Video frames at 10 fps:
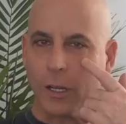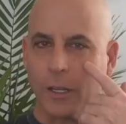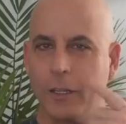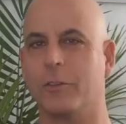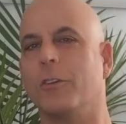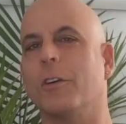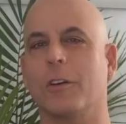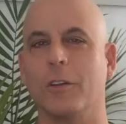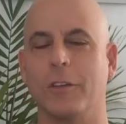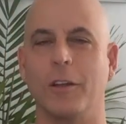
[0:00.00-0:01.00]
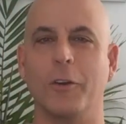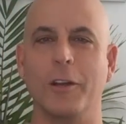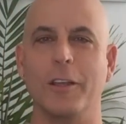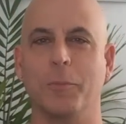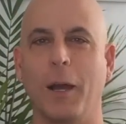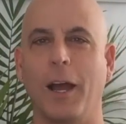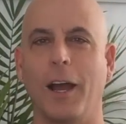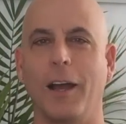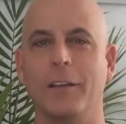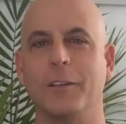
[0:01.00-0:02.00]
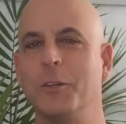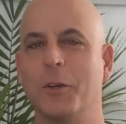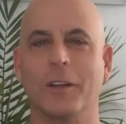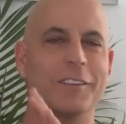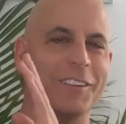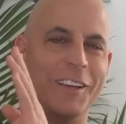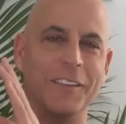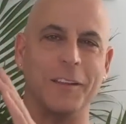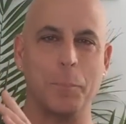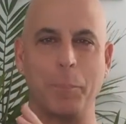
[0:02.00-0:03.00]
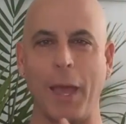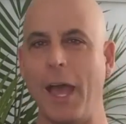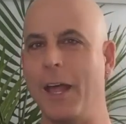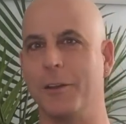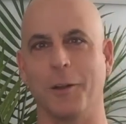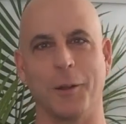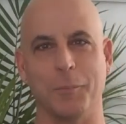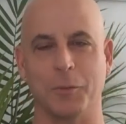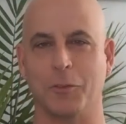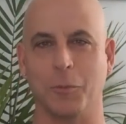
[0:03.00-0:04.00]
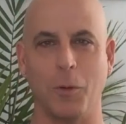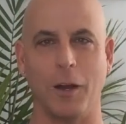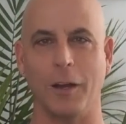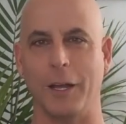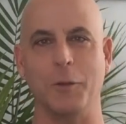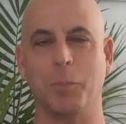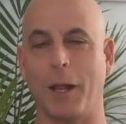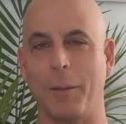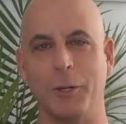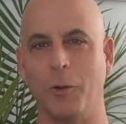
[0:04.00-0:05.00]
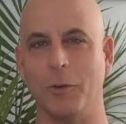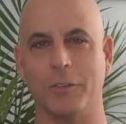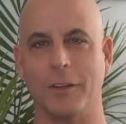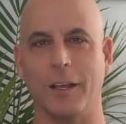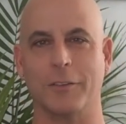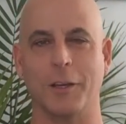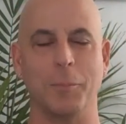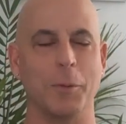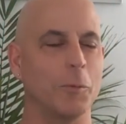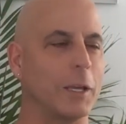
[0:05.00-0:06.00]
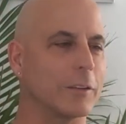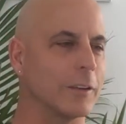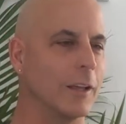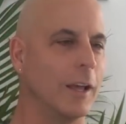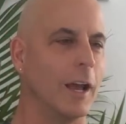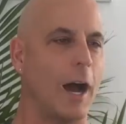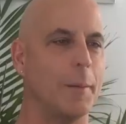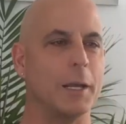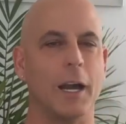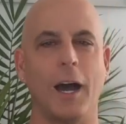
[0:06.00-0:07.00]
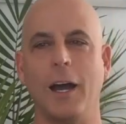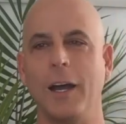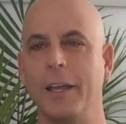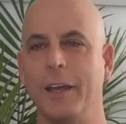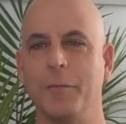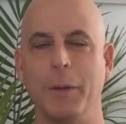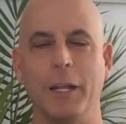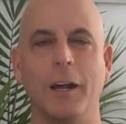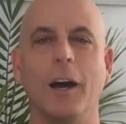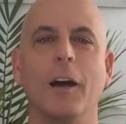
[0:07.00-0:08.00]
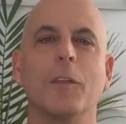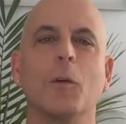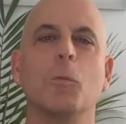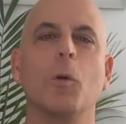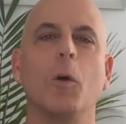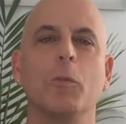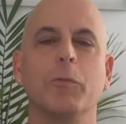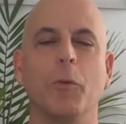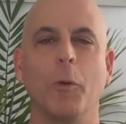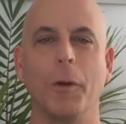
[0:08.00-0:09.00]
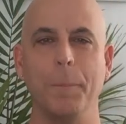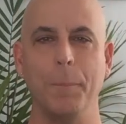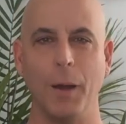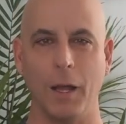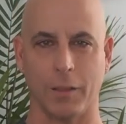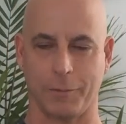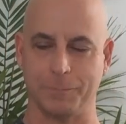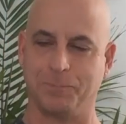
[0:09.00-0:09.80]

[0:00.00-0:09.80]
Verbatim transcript: at these circles underneath my eyes and you can see the pendulum swung and you probably noticed the last couple of weeks. I mean, I have been on the road for a month